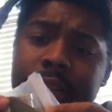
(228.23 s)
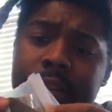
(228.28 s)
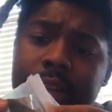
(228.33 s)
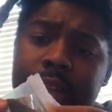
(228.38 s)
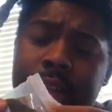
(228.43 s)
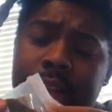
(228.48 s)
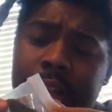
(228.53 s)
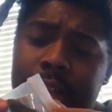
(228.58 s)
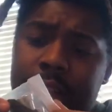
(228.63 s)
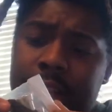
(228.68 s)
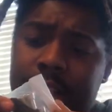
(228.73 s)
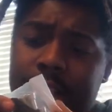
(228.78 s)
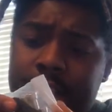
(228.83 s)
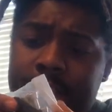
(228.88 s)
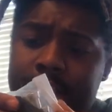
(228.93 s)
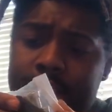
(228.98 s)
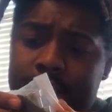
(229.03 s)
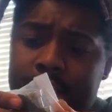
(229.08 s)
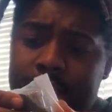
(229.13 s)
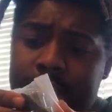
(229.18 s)
I think
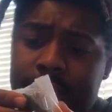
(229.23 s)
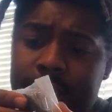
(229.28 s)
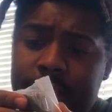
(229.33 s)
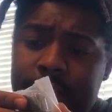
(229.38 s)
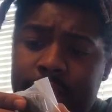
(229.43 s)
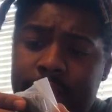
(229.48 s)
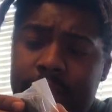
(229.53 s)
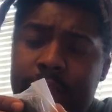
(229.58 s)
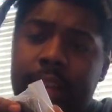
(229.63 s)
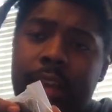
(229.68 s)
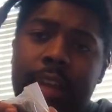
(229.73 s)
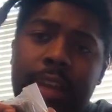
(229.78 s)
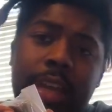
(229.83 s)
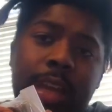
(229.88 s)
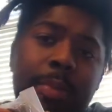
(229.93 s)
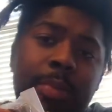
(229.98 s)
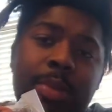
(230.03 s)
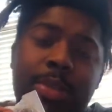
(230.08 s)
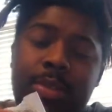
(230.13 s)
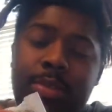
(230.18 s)
it's, yeah, they gave me
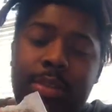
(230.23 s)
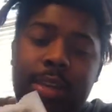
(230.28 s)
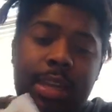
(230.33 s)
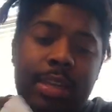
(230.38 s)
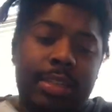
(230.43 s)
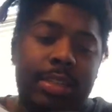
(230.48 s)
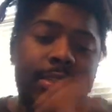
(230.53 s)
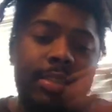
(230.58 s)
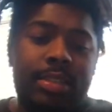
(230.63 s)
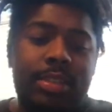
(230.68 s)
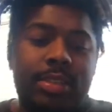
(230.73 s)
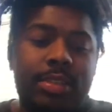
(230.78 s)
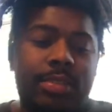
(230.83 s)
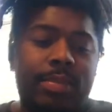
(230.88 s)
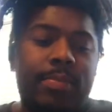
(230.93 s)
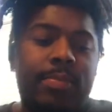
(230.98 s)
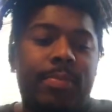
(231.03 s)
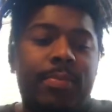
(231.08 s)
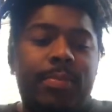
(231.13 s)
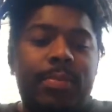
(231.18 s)
two gaskets.
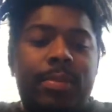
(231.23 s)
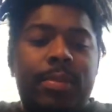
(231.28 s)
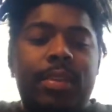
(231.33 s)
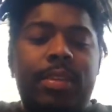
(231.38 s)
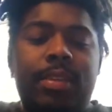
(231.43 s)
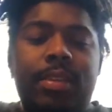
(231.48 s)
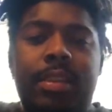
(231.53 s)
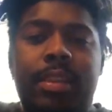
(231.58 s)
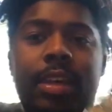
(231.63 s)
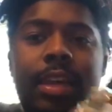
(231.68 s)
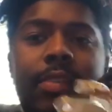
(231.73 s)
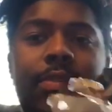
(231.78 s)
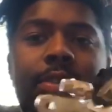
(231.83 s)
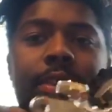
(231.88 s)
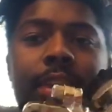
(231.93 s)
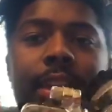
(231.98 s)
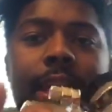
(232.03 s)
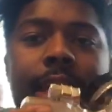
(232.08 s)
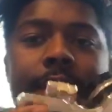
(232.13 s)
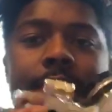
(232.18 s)
They give you the
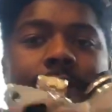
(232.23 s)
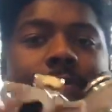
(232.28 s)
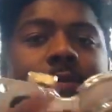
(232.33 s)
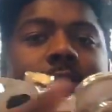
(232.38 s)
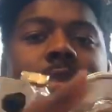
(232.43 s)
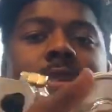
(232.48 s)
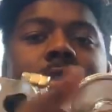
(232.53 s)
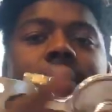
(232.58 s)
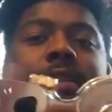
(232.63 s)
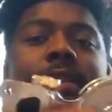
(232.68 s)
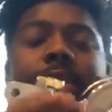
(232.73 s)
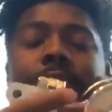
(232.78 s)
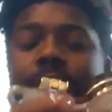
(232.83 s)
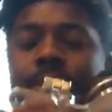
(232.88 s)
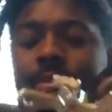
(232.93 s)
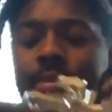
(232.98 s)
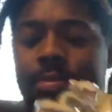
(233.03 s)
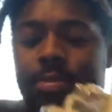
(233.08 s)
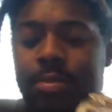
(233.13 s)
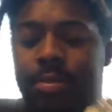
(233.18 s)
gaskets for this thing
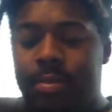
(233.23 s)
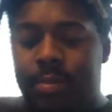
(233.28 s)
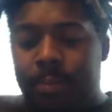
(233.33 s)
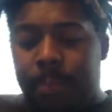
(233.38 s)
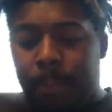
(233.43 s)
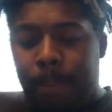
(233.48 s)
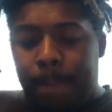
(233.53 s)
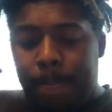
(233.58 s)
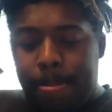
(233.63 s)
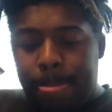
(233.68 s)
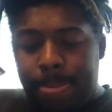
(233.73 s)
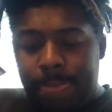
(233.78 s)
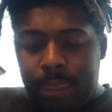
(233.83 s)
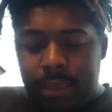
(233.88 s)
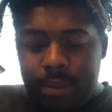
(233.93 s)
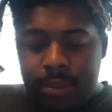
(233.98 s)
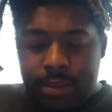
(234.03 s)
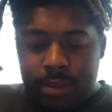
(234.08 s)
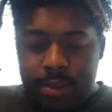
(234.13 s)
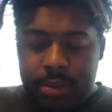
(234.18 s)
too,
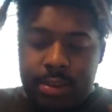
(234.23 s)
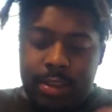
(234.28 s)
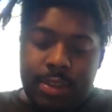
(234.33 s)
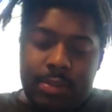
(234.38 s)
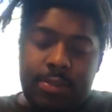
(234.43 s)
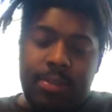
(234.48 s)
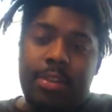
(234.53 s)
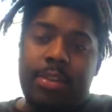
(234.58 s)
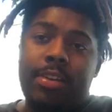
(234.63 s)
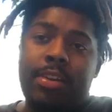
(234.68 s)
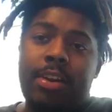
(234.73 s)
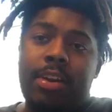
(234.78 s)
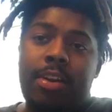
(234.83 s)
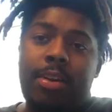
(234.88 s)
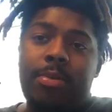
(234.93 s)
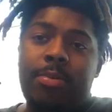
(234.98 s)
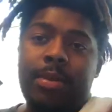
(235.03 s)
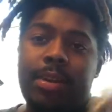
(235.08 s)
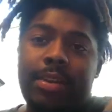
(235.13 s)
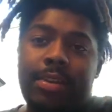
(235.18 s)
and they give you all the
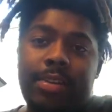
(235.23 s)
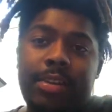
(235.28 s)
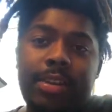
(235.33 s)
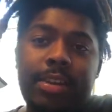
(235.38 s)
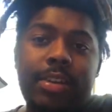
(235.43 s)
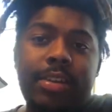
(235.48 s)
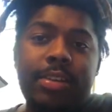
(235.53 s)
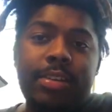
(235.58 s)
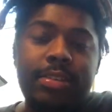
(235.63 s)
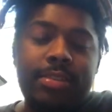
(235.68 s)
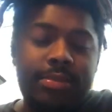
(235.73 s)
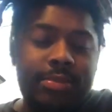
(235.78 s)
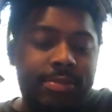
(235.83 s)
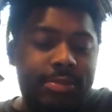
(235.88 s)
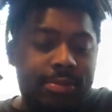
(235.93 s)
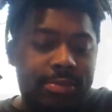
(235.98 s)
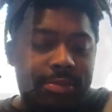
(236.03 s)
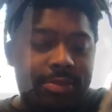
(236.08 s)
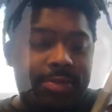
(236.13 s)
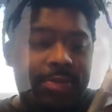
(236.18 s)
hardware you need
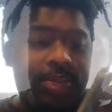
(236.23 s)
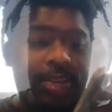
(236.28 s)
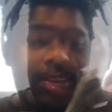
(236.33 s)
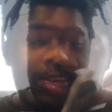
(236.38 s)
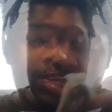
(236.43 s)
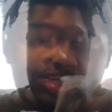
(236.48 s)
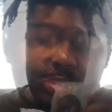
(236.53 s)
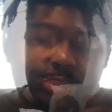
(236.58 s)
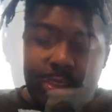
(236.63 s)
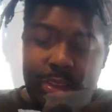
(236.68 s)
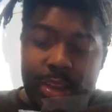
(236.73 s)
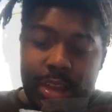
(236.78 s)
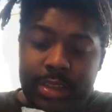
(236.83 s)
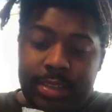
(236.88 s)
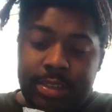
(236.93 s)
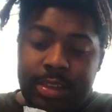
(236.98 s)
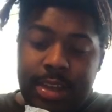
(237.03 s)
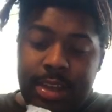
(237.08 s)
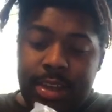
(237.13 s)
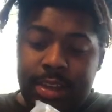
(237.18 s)
for. That's
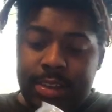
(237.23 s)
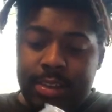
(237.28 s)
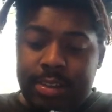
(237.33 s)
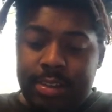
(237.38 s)
that.